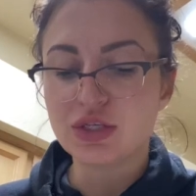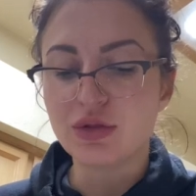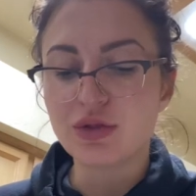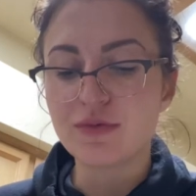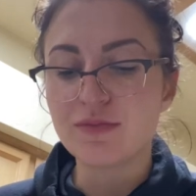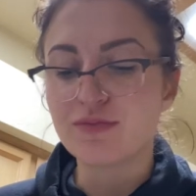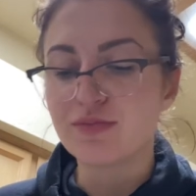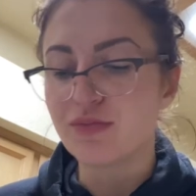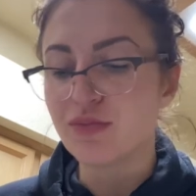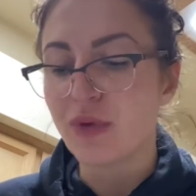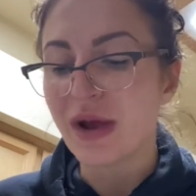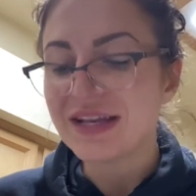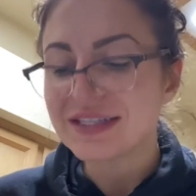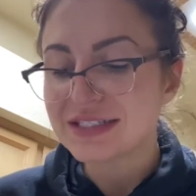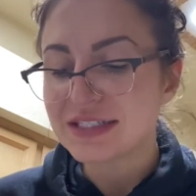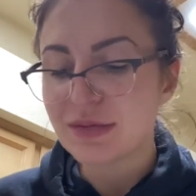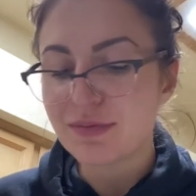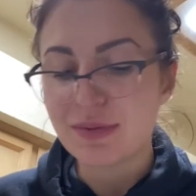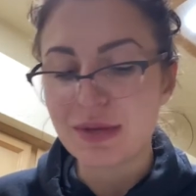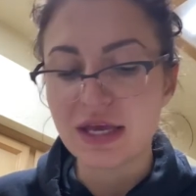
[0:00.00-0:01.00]
the
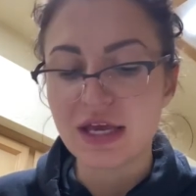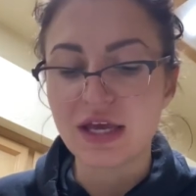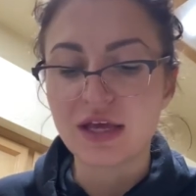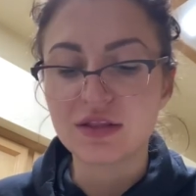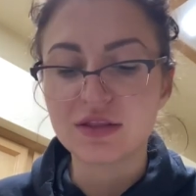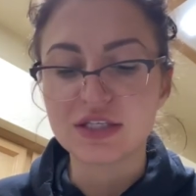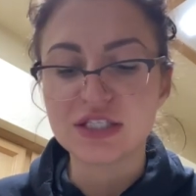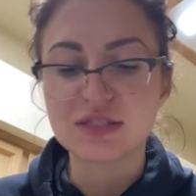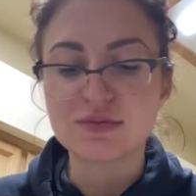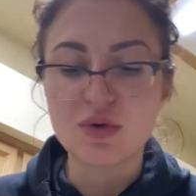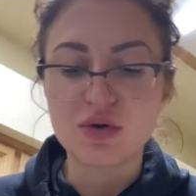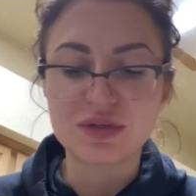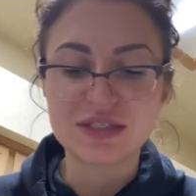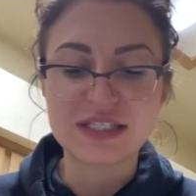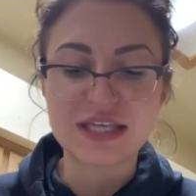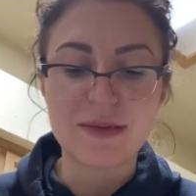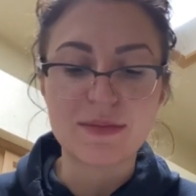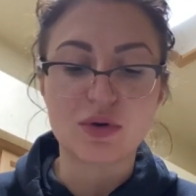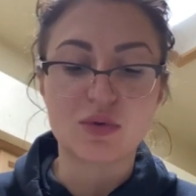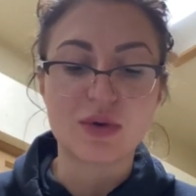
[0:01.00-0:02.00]
recipe, the smoked
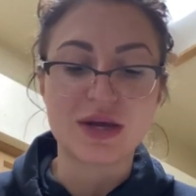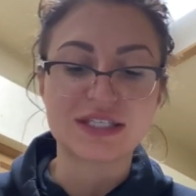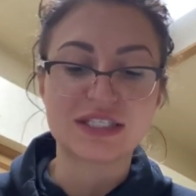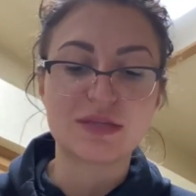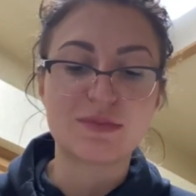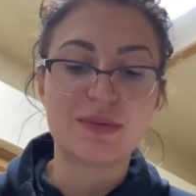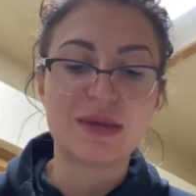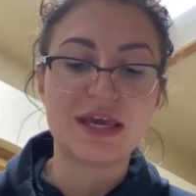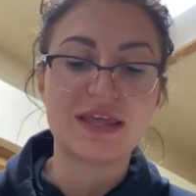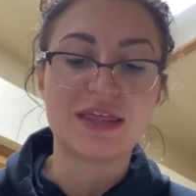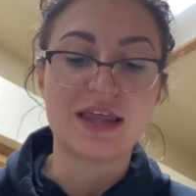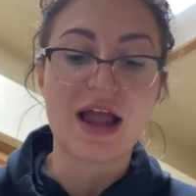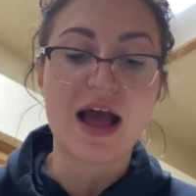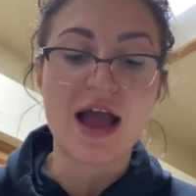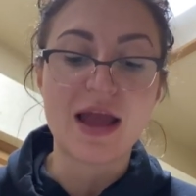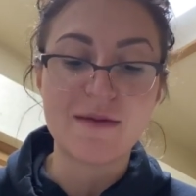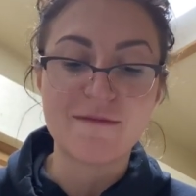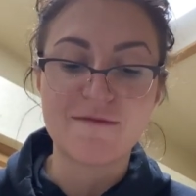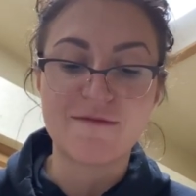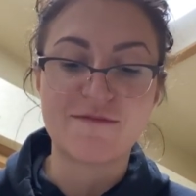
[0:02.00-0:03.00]
salmon recipe that
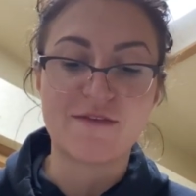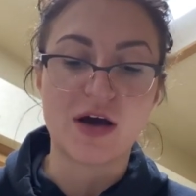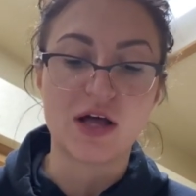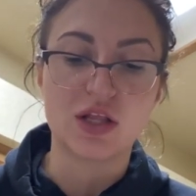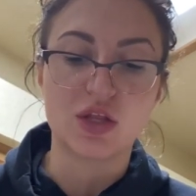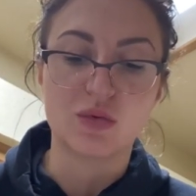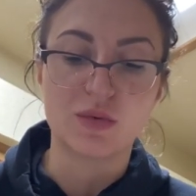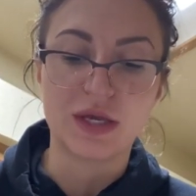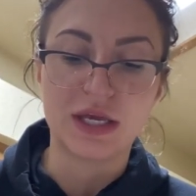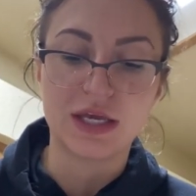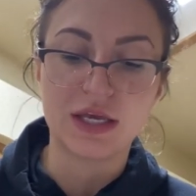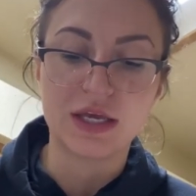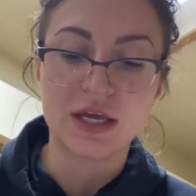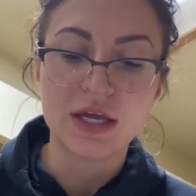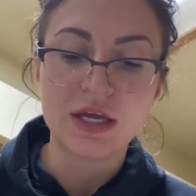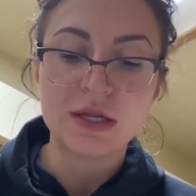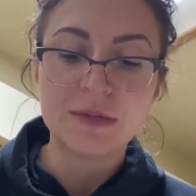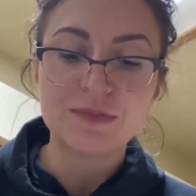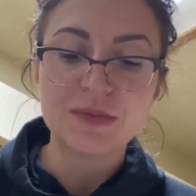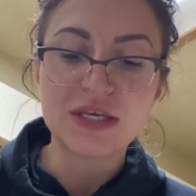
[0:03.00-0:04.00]
I'm following,
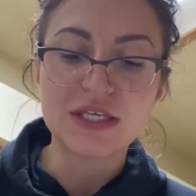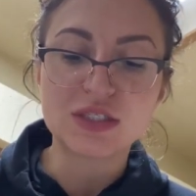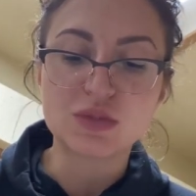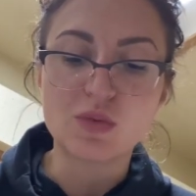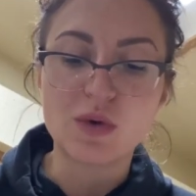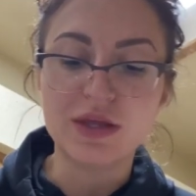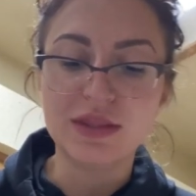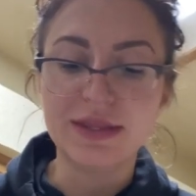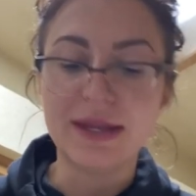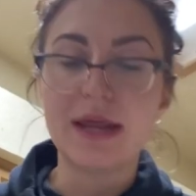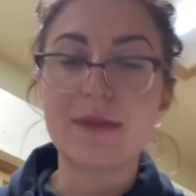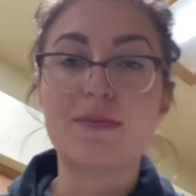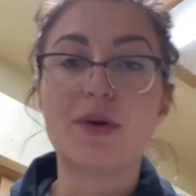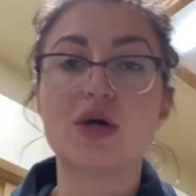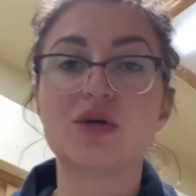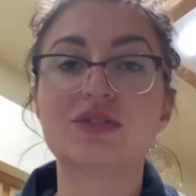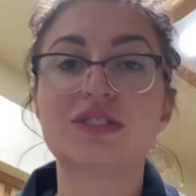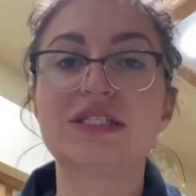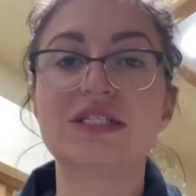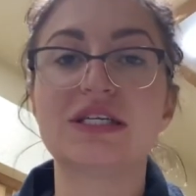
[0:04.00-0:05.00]
is one that I
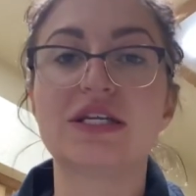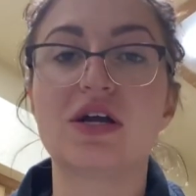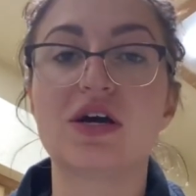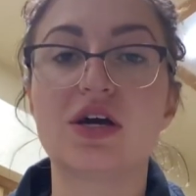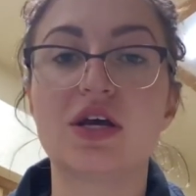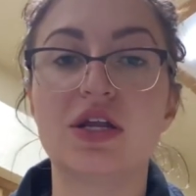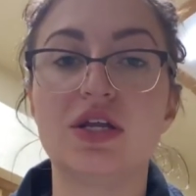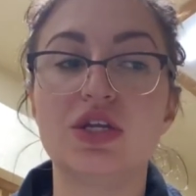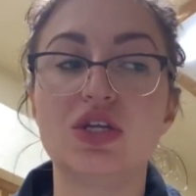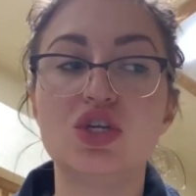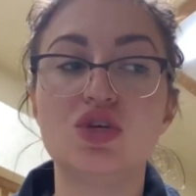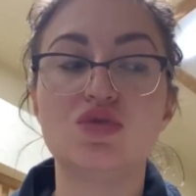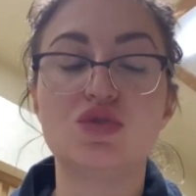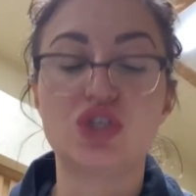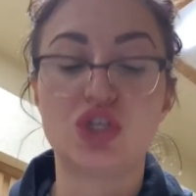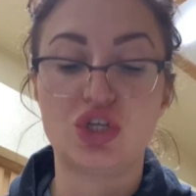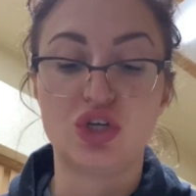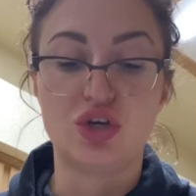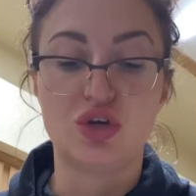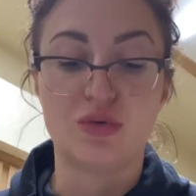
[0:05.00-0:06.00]
posted on
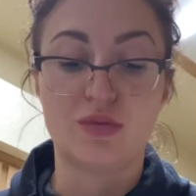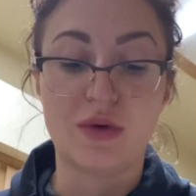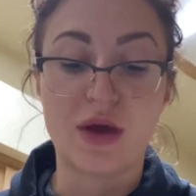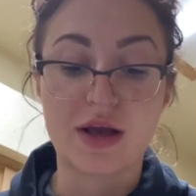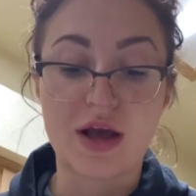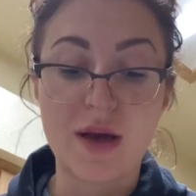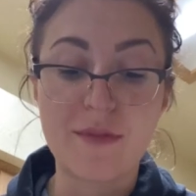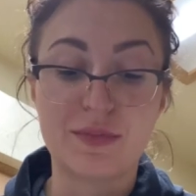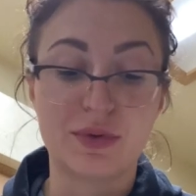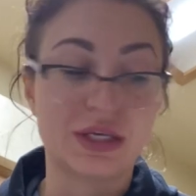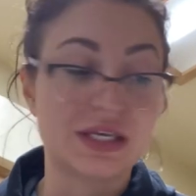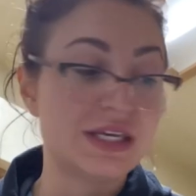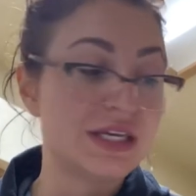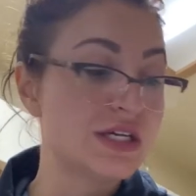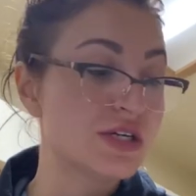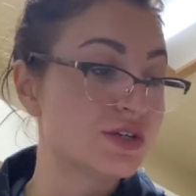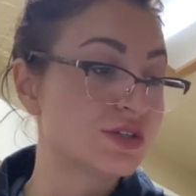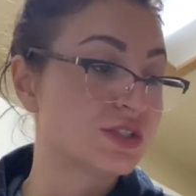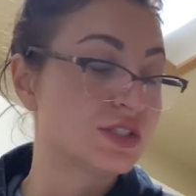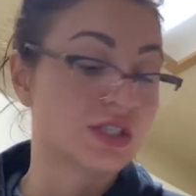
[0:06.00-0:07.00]
YouTube a couple
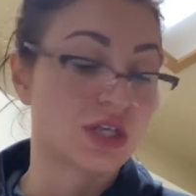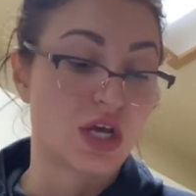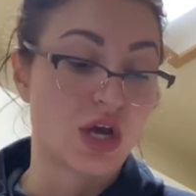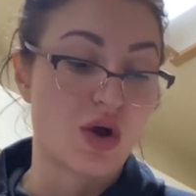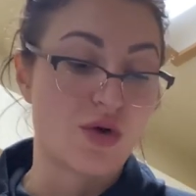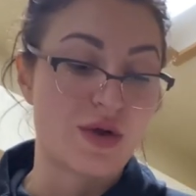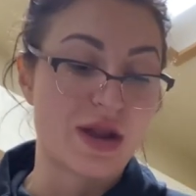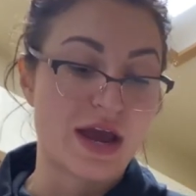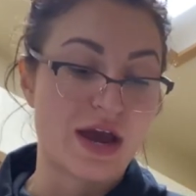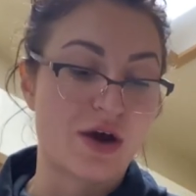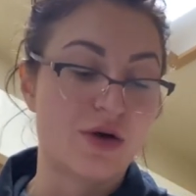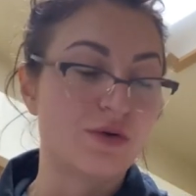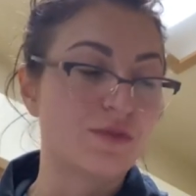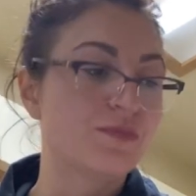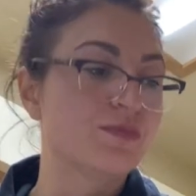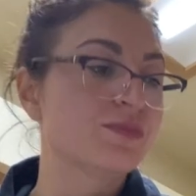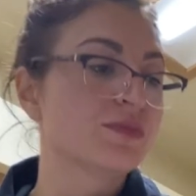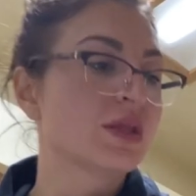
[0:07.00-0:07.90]
years ago now.